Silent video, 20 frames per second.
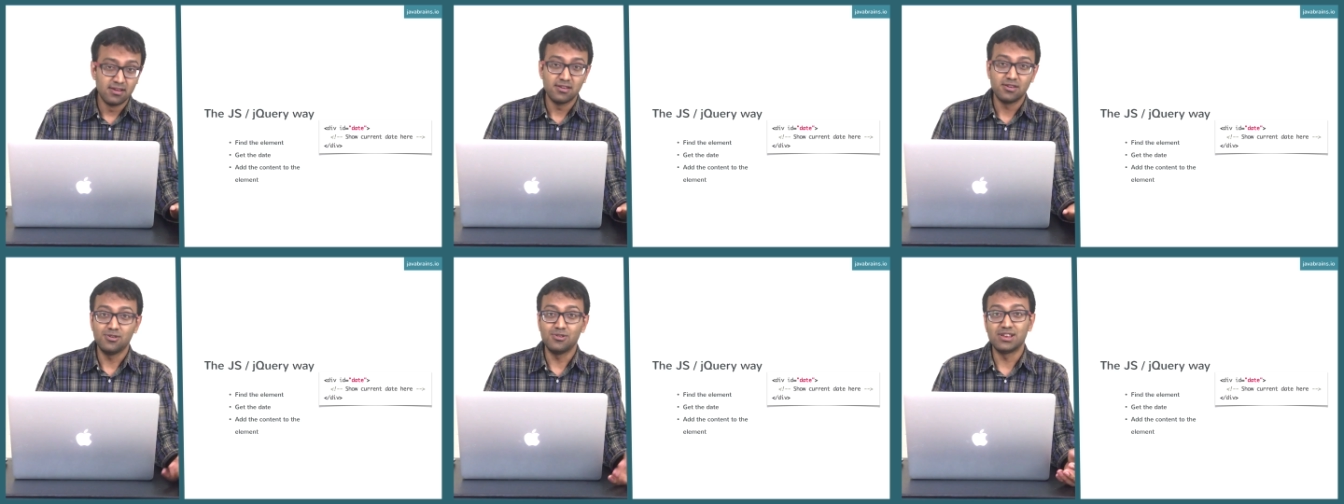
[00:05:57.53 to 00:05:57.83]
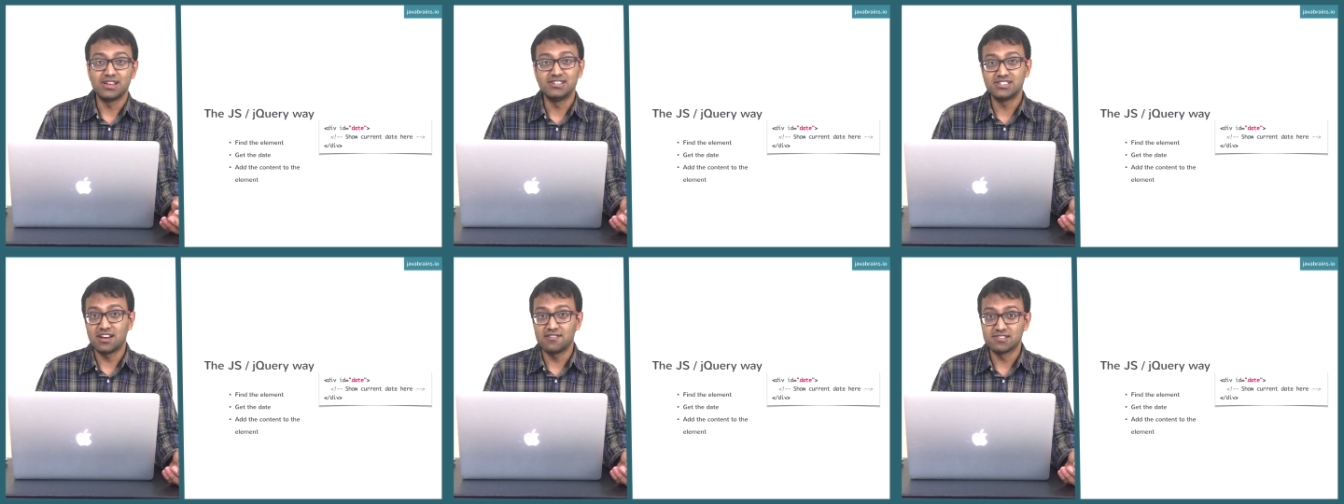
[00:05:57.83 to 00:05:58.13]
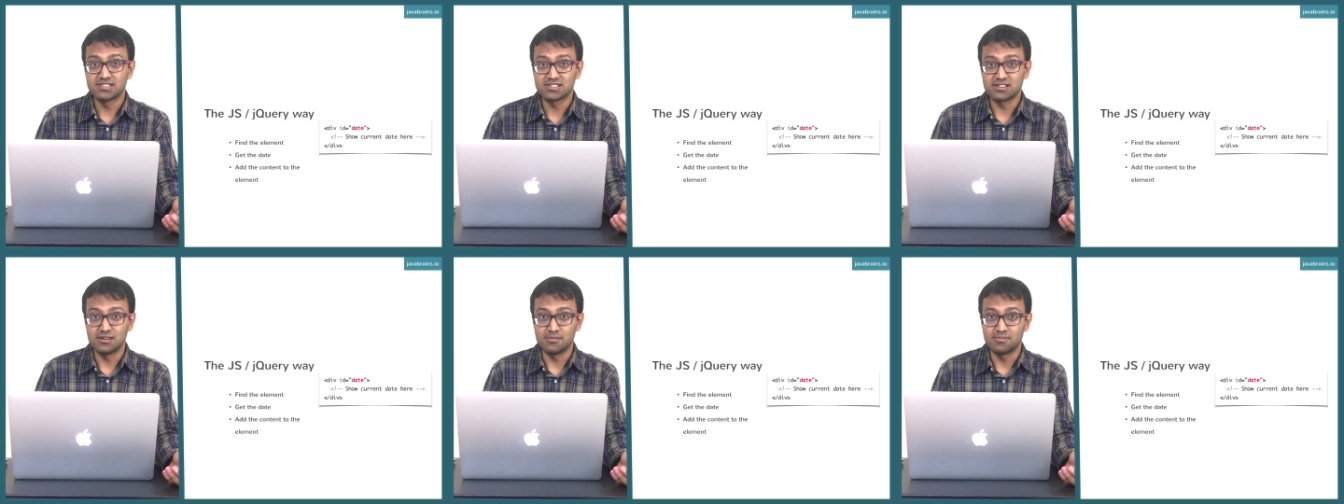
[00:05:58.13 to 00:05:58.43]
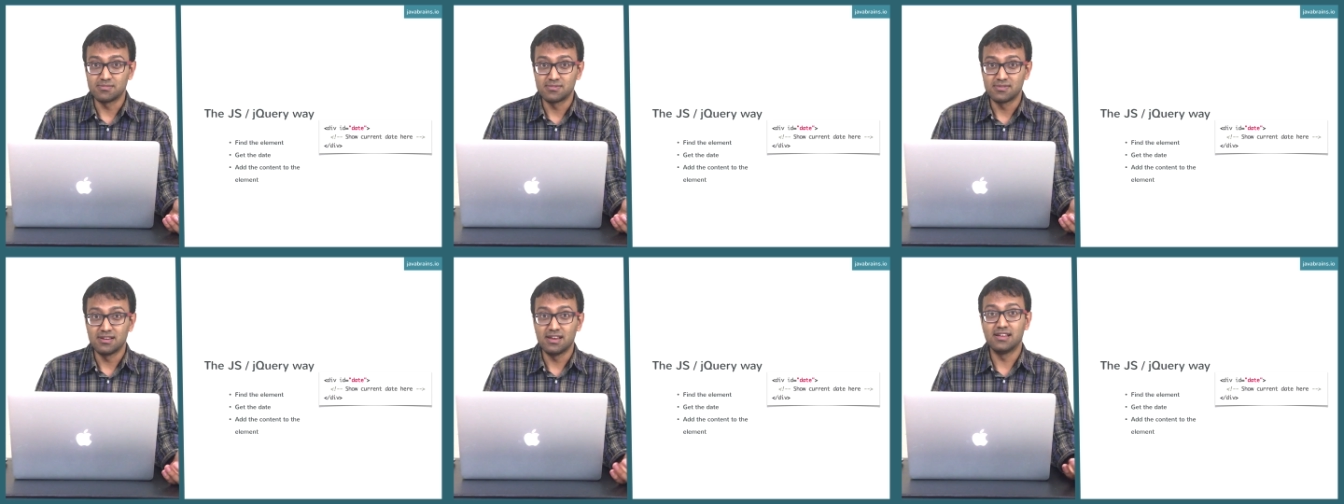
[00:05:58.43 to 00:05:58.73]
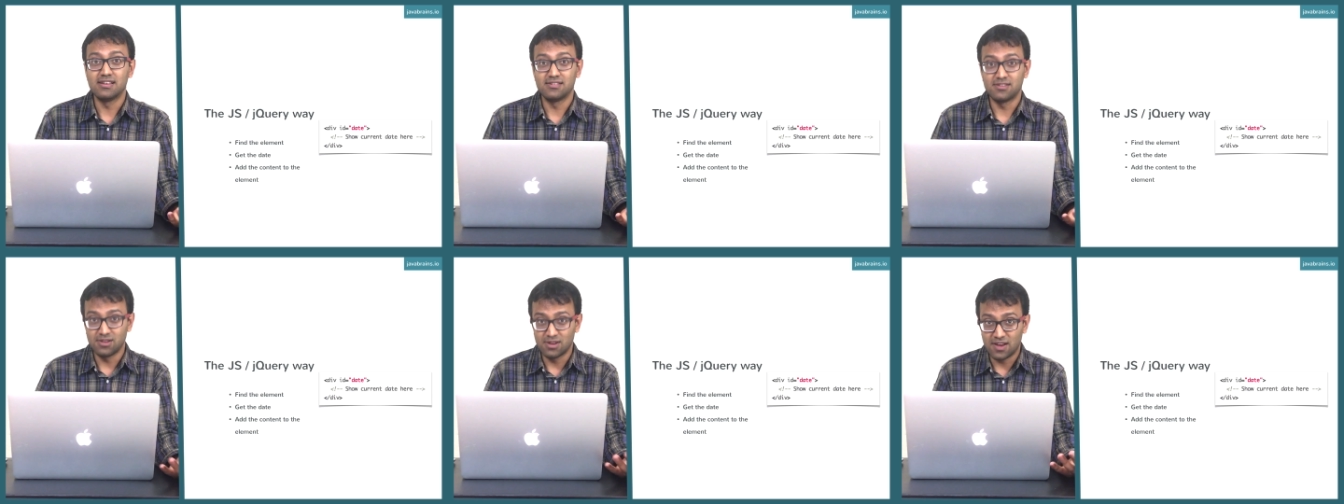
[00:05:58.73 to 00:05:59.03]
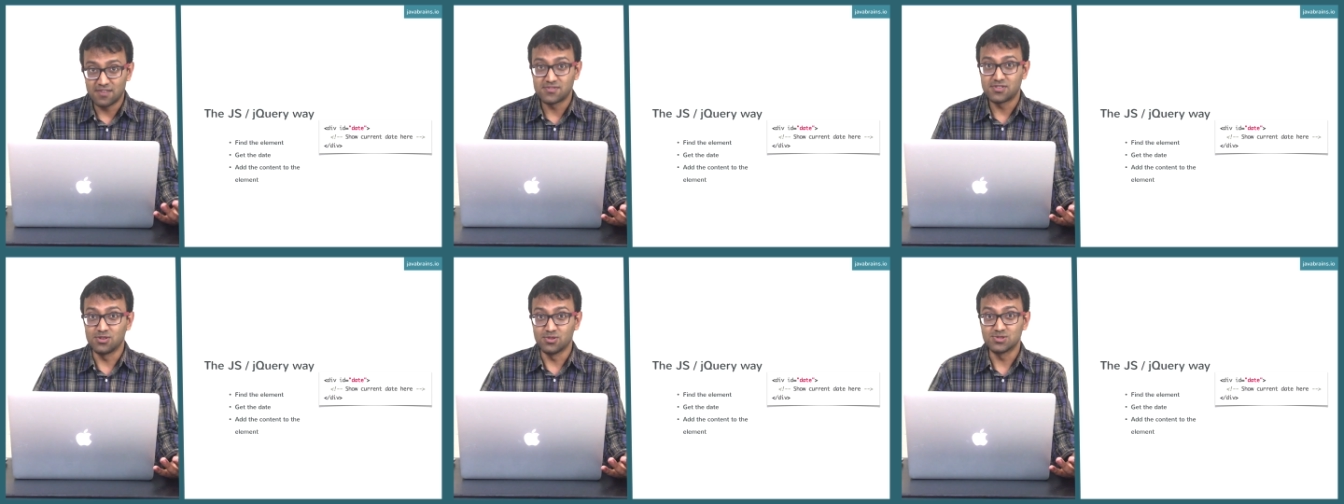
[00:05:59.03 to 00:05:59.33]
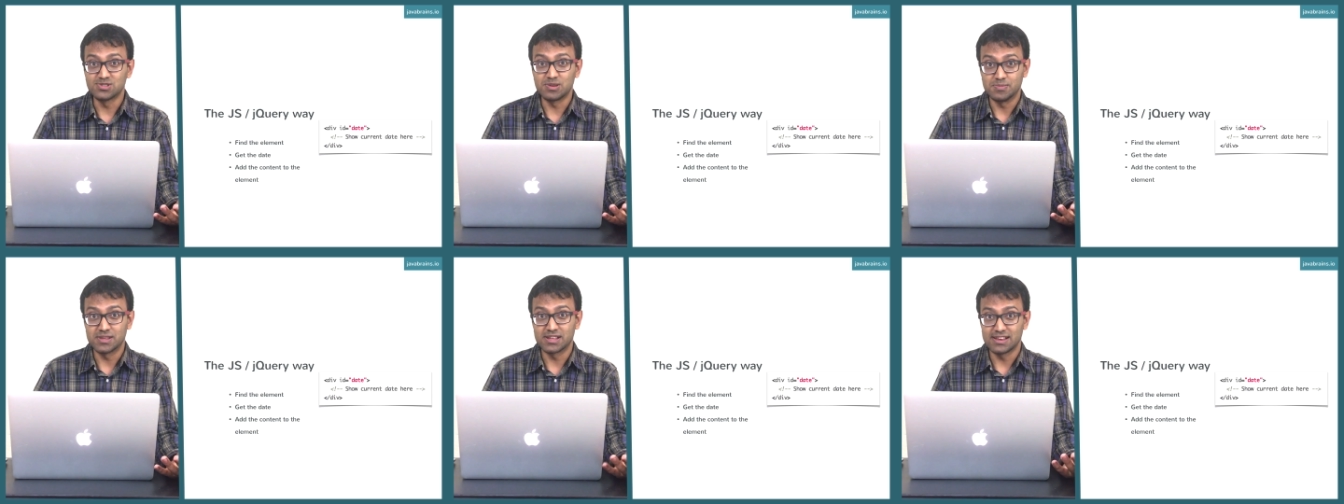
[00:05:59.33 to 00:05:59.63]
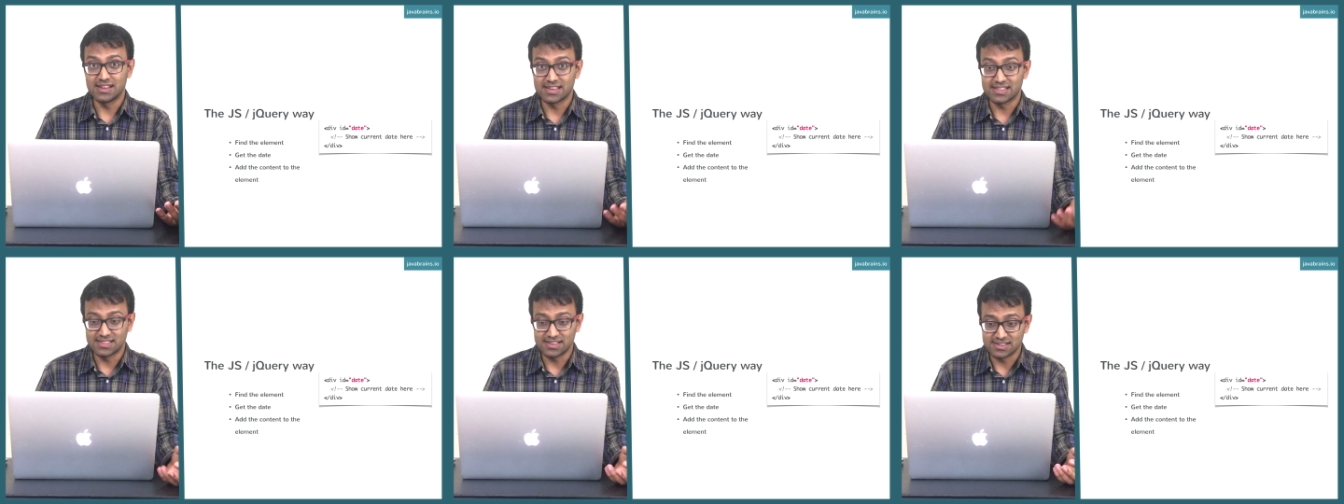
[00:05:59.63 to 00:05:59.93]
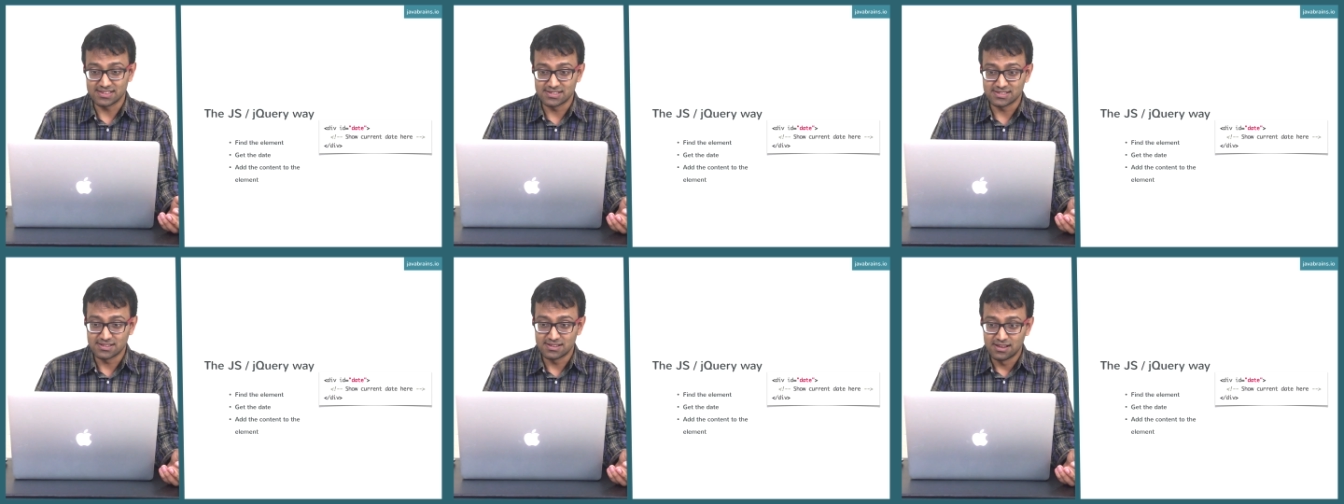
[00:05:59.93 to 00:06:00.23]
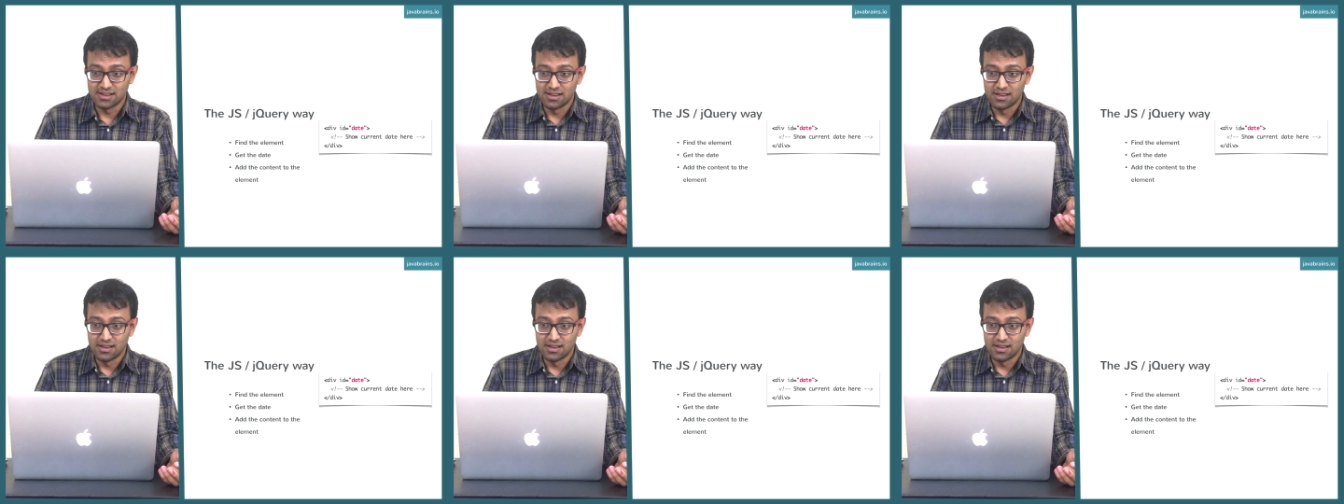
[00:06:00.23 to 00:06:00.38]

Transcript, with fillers: you need JavaScript and you have to do something like this.